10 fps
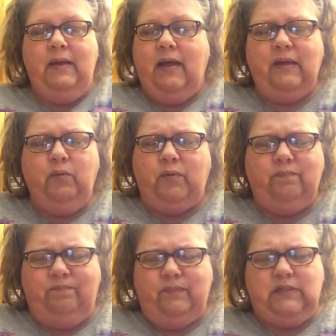And they were
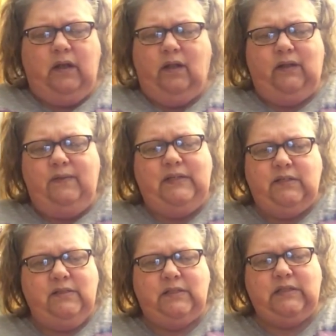dull and they
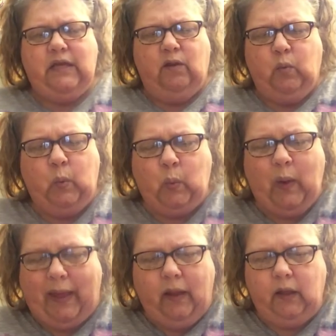didn't sell
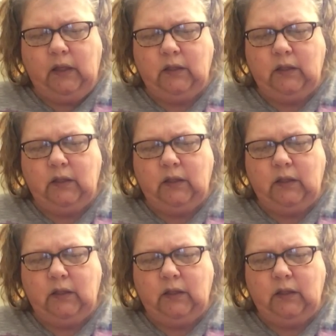well.